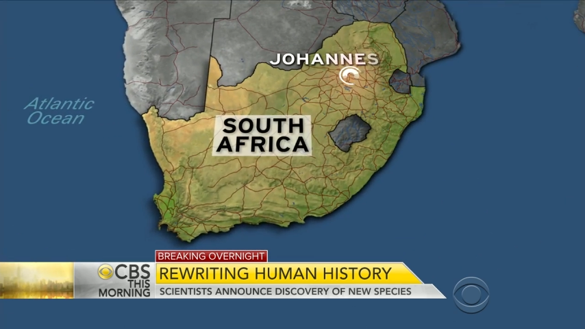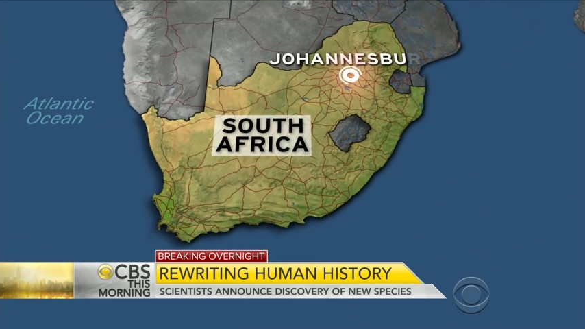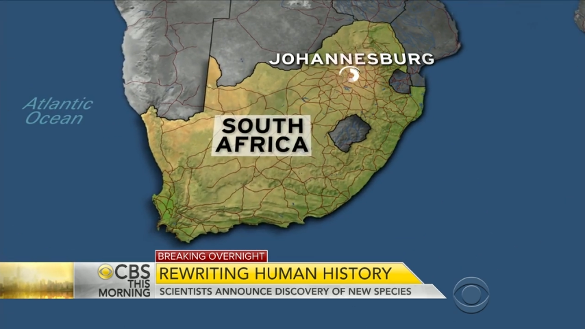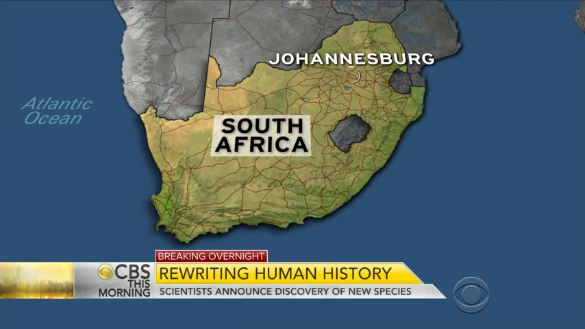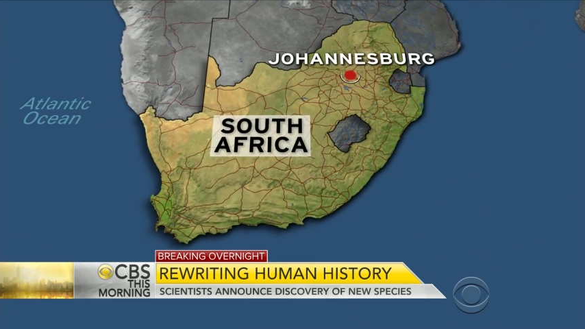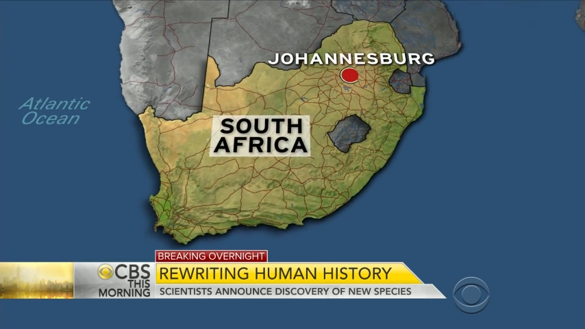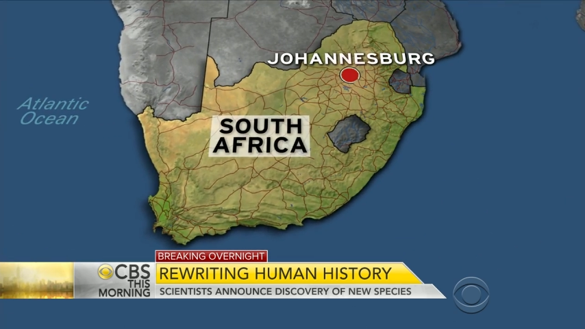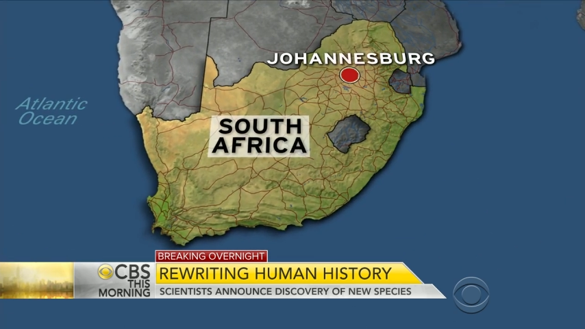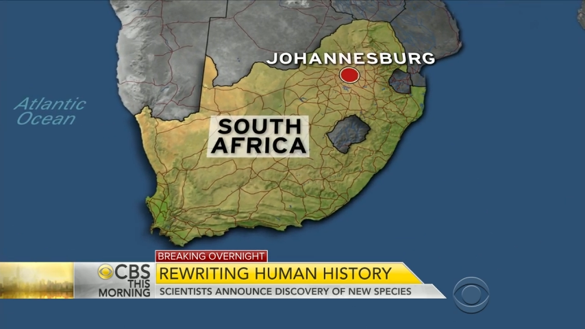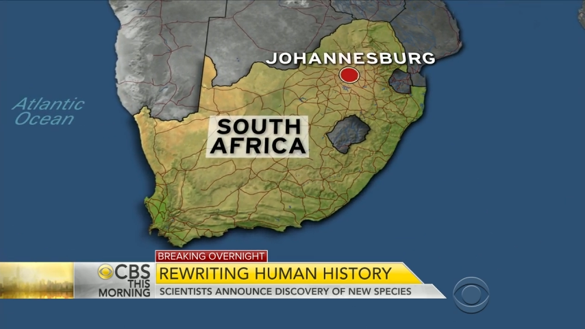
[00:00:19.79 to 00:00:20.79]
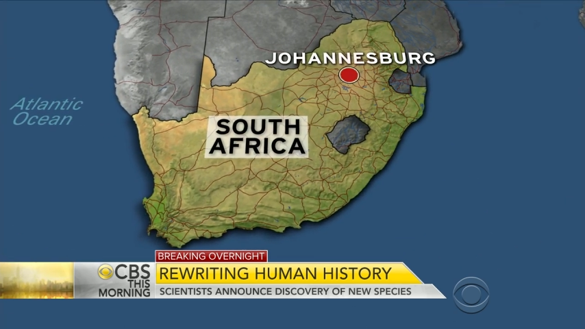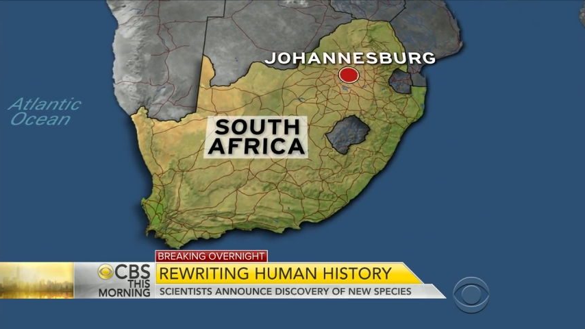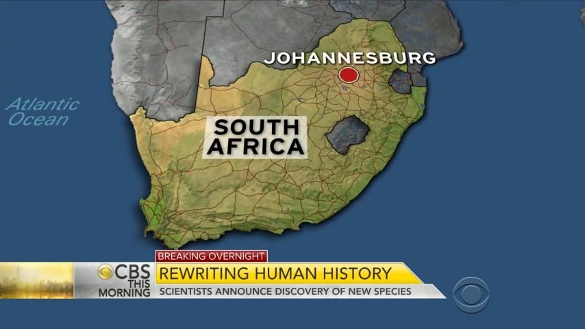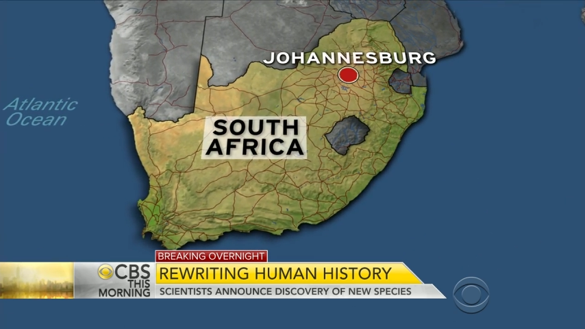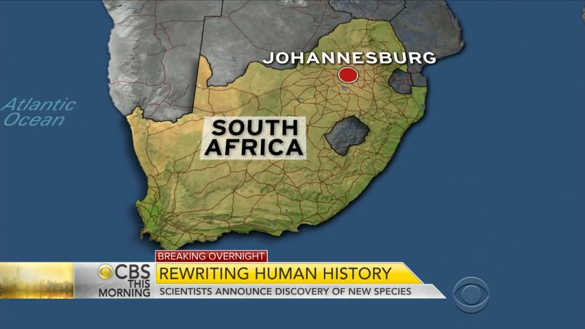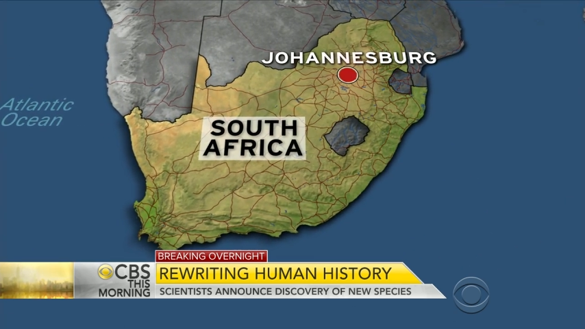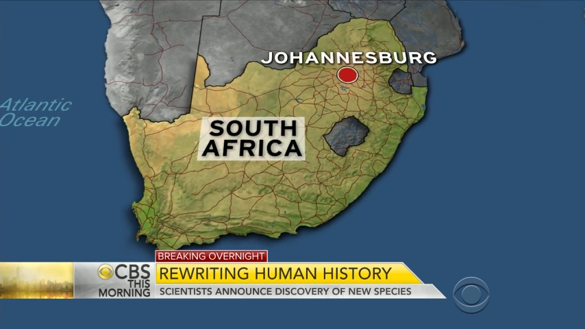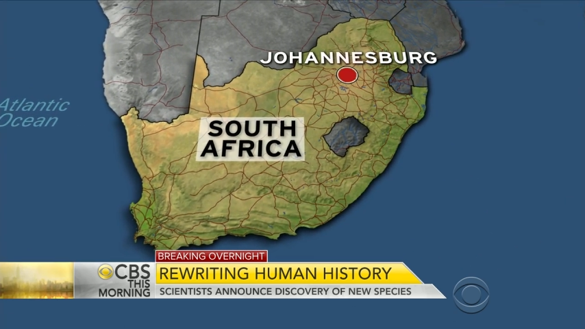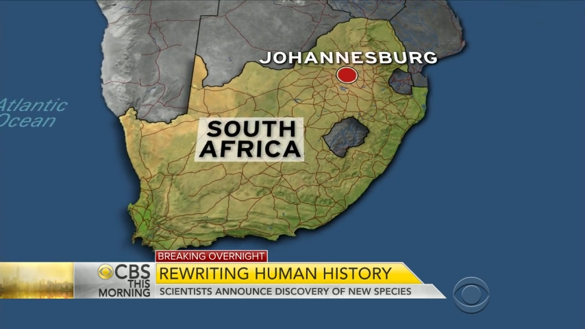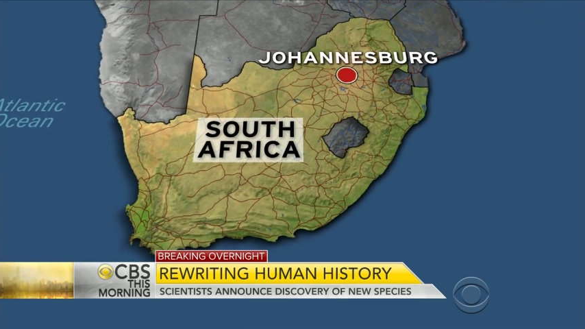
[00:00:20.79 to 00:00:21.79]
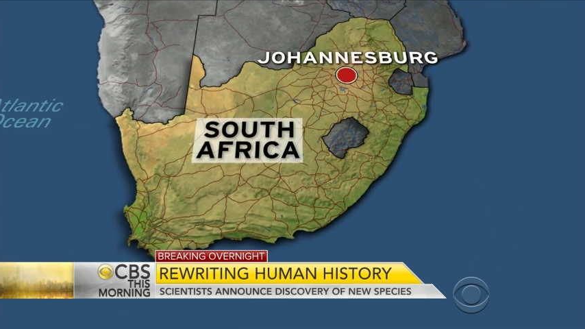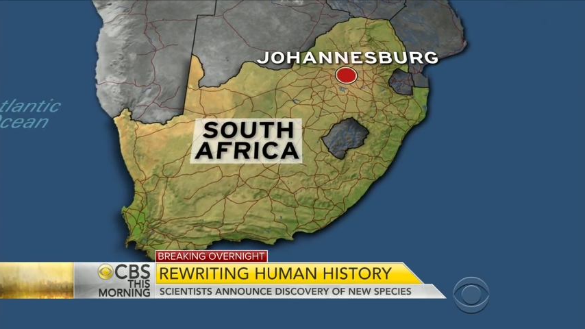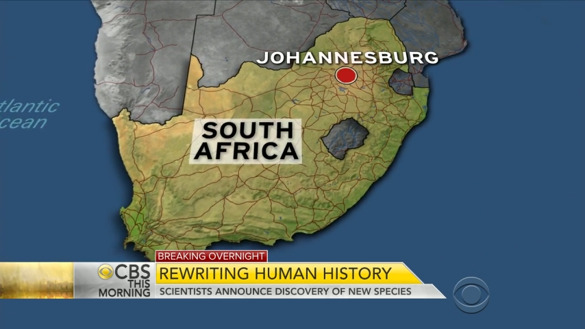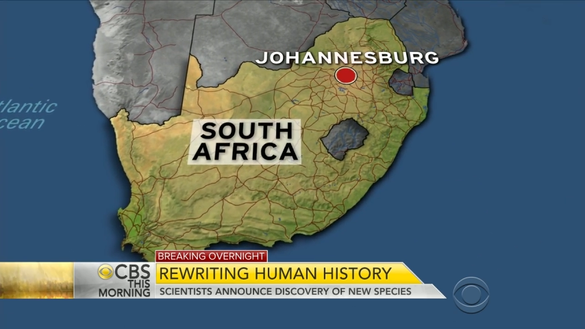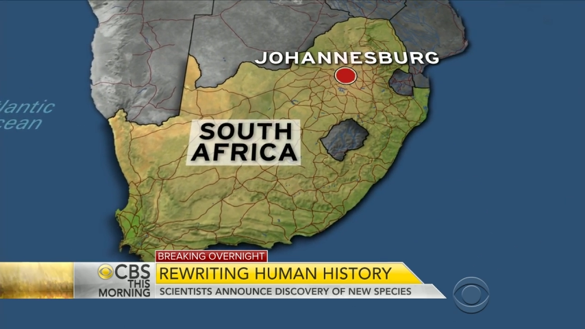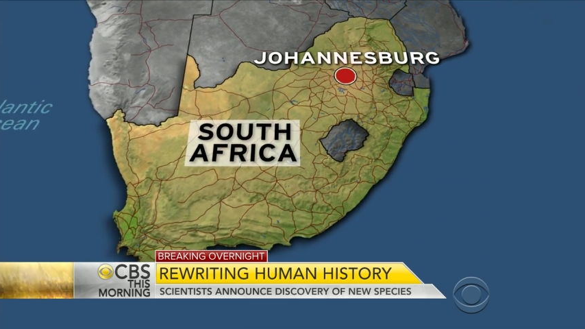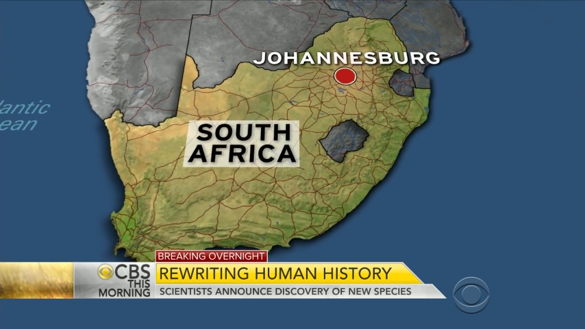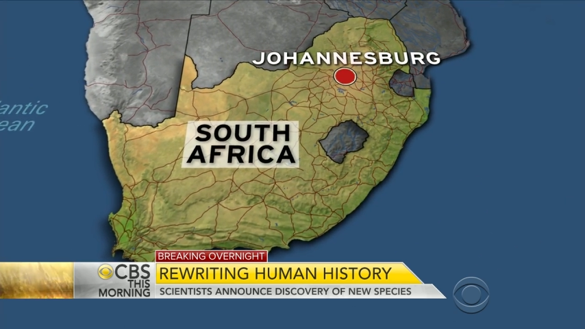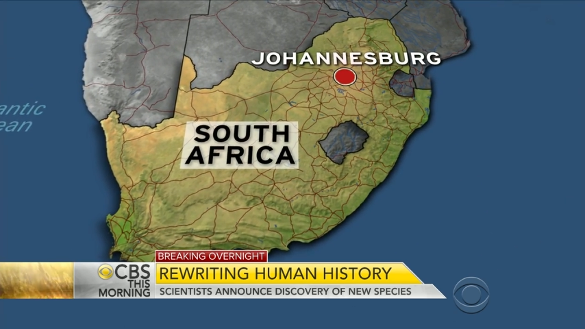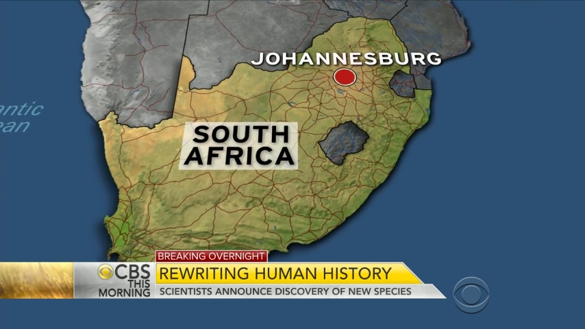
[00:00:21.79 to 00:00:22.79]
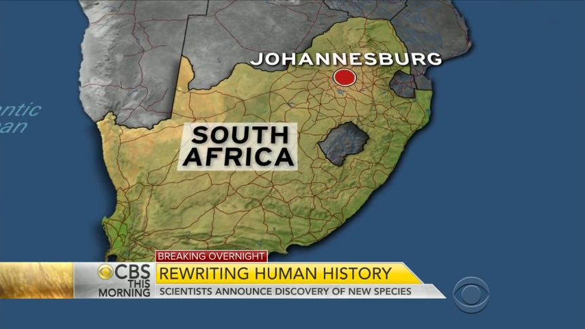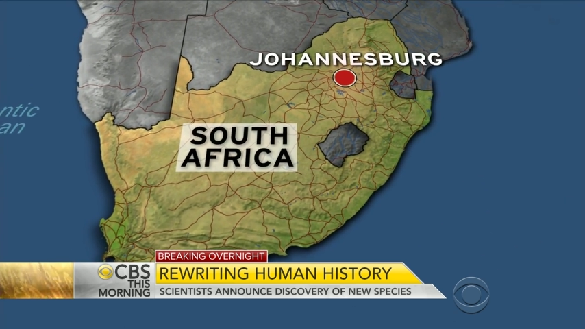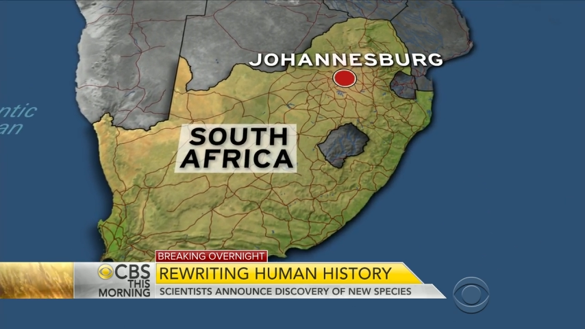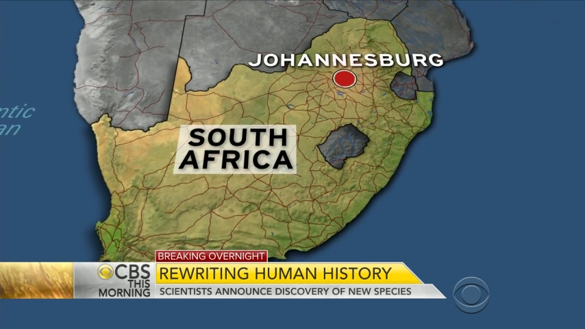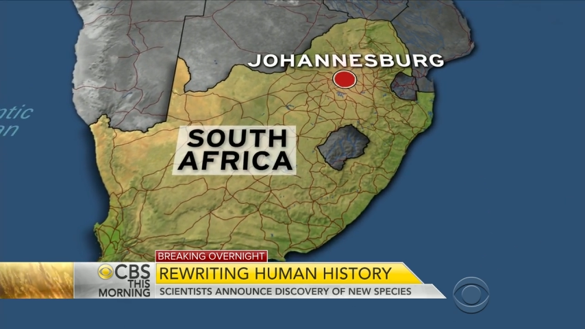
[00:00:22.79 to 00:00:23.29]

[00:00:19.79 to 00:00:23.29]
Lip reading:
(no speaker visible)